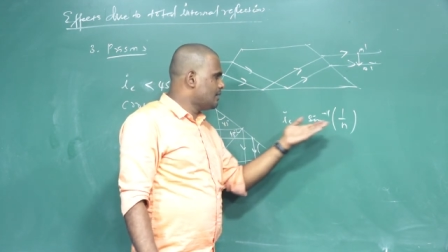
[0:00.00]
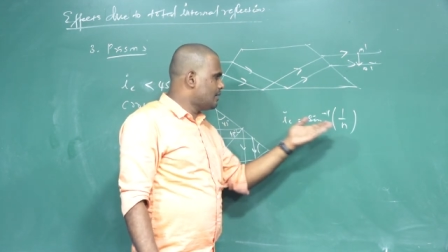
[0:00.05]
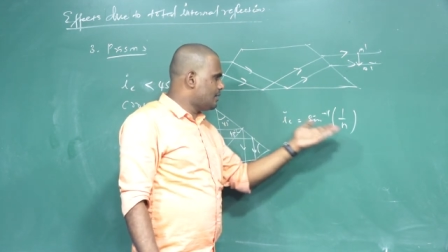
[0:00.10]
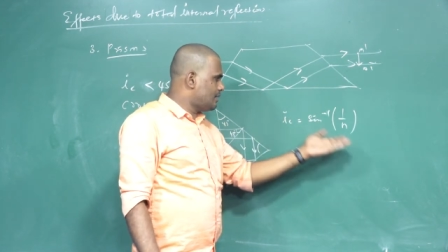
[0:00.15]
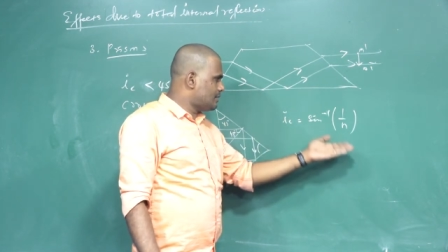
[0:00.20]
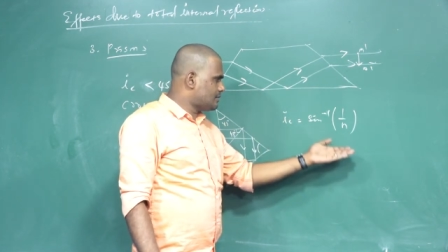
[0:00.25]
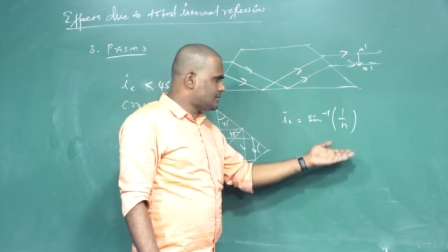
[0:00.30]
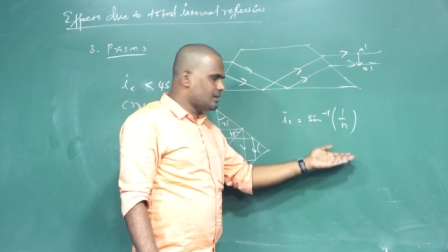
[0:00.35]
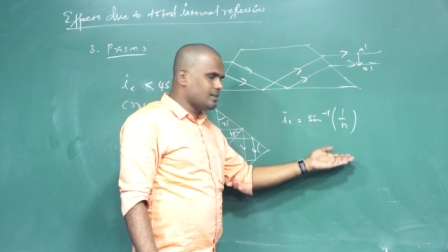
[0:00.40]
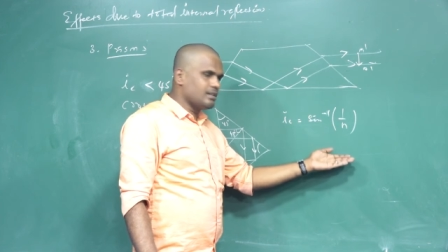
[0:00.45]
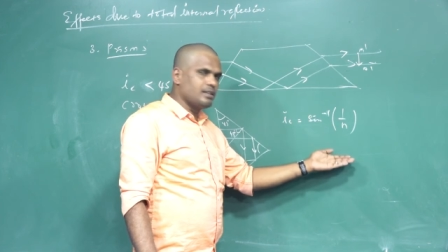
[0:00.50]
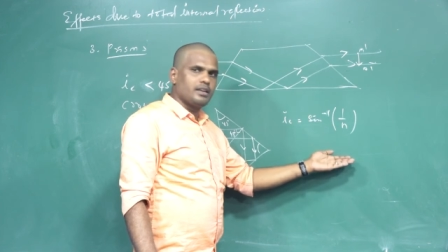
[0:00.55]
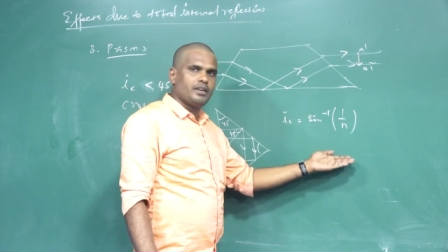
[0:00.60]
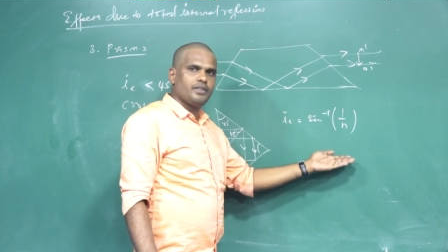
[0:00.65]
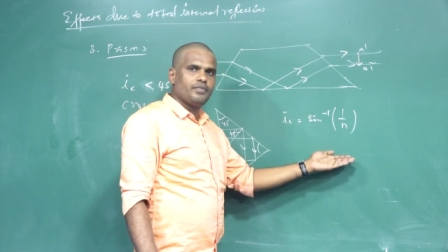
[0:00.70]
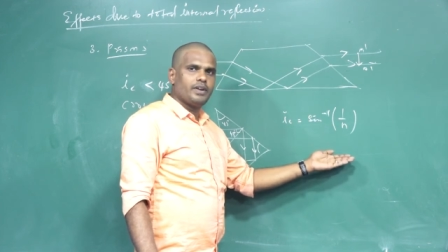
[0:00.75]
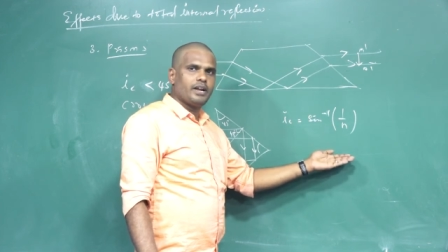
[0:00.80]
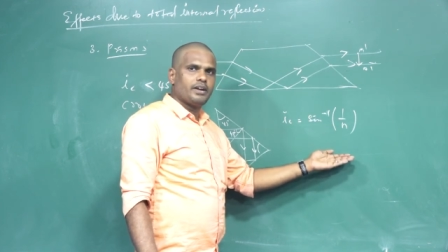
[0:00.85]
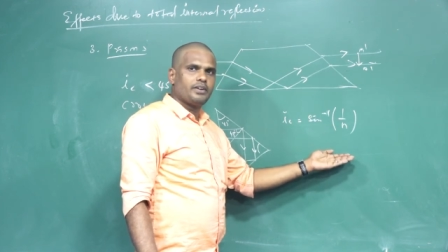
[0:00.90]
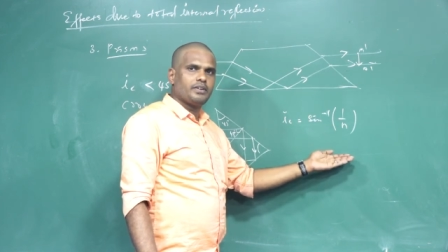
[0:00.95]
Lesser the
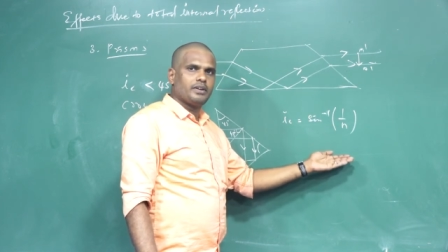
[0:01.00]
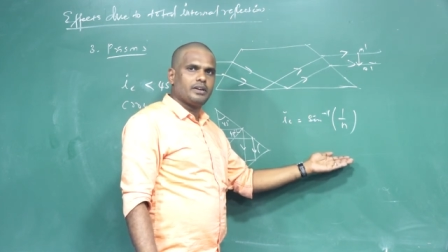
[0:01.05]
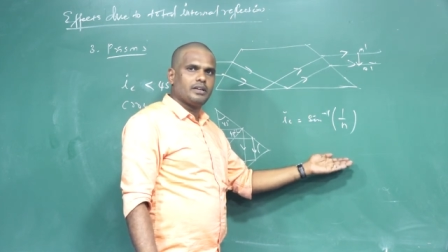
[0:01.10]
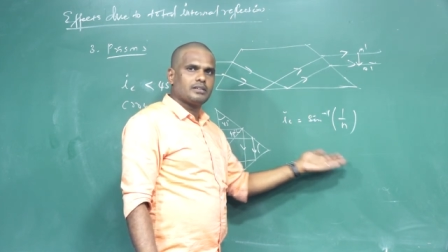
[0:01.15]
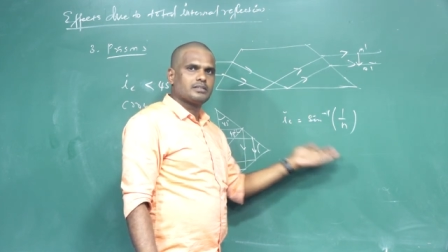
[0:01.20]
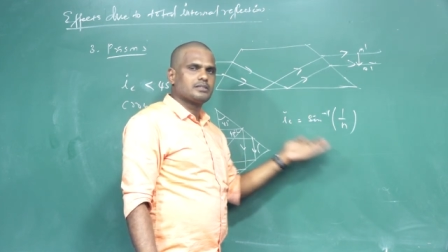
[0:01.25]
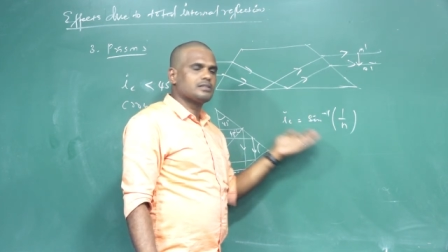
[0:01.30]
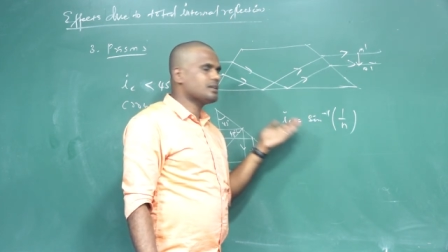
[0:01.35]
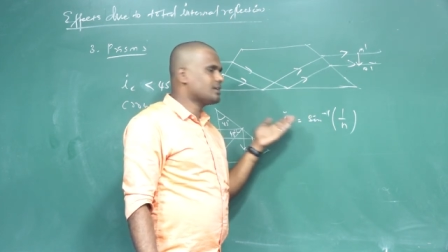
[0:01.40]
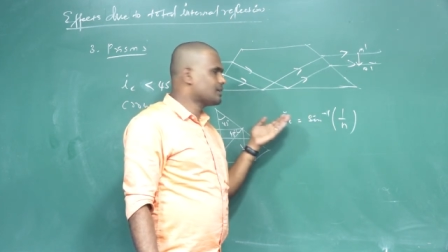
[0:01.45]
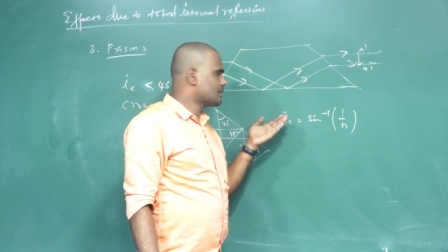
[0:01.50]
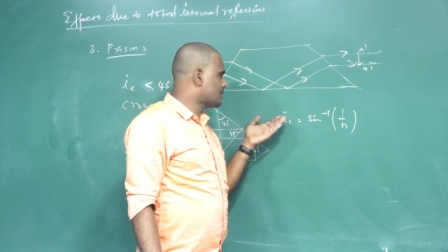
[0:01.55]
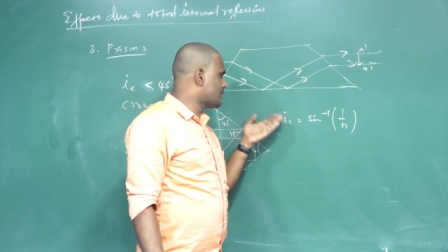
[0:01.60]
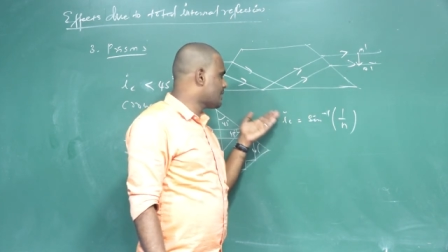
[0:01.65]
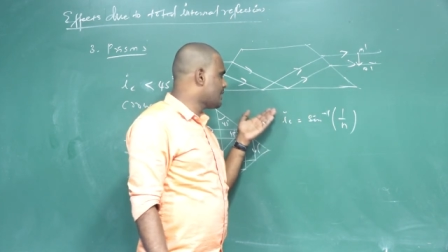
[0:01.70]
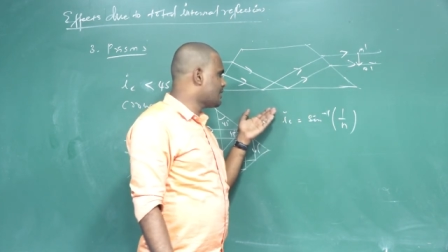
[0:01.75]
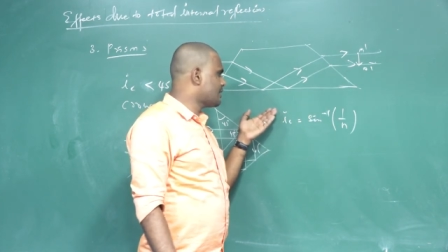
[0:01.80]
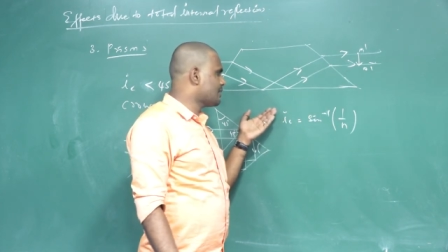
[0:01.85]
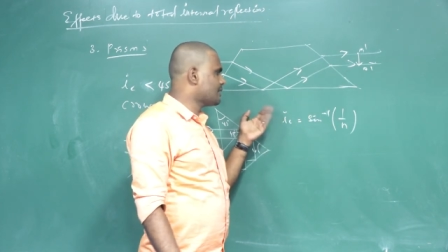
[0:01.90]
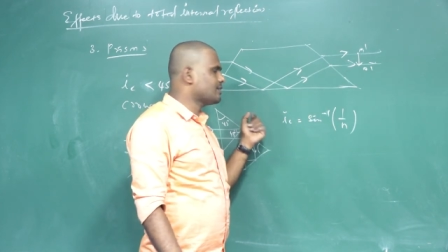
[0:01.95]
refractive index,
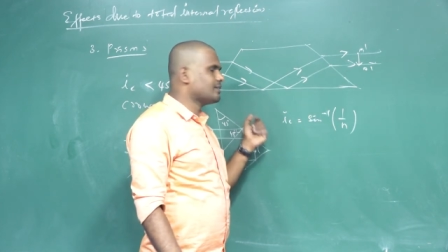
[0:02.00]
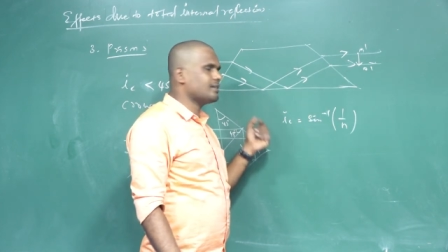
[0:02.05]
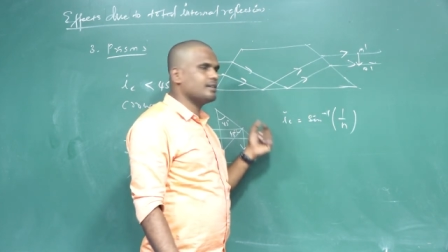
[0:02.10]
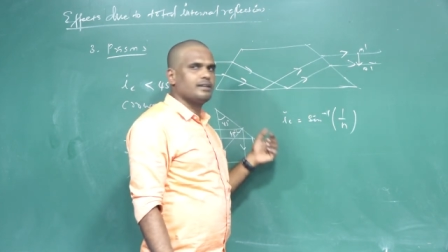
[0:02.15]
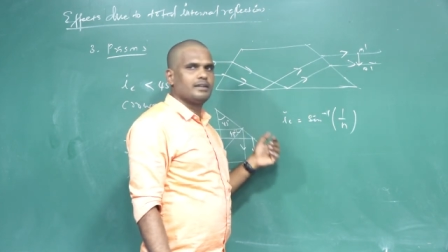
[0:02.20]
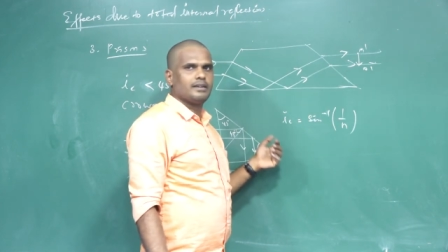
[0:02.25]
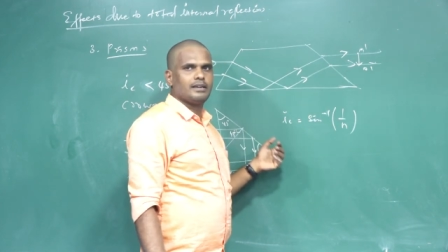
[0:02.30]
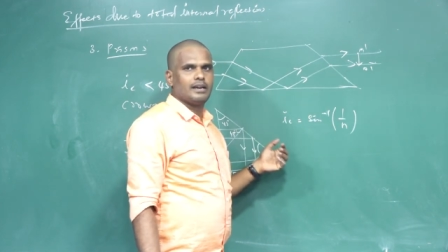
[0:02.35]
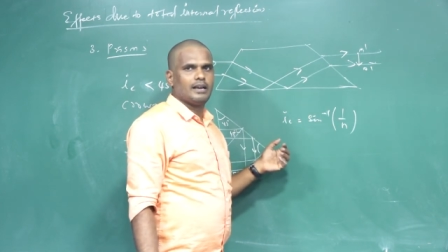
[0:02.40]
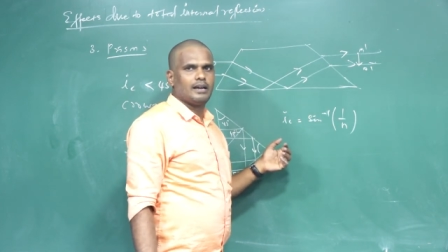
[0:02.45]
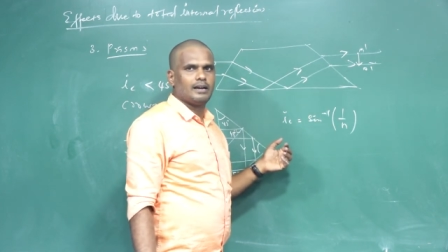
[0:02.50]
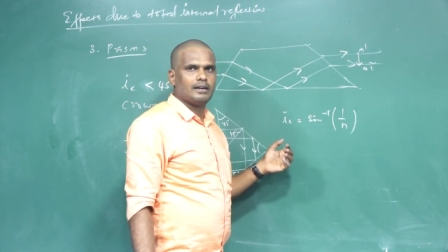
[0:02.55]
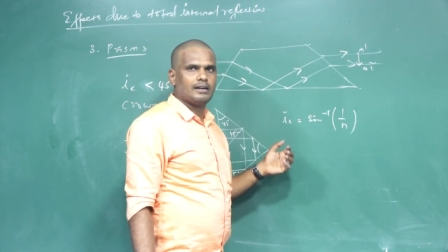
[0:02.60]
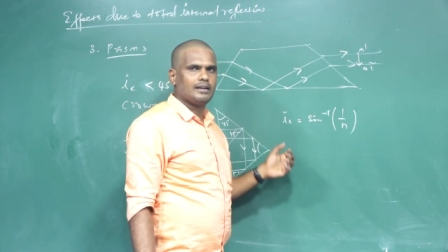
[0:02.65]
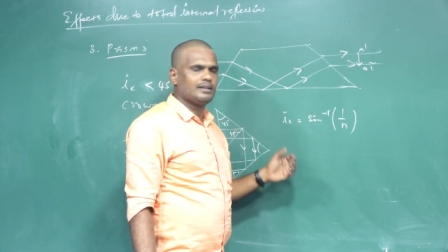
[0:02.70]
greater the critical angle.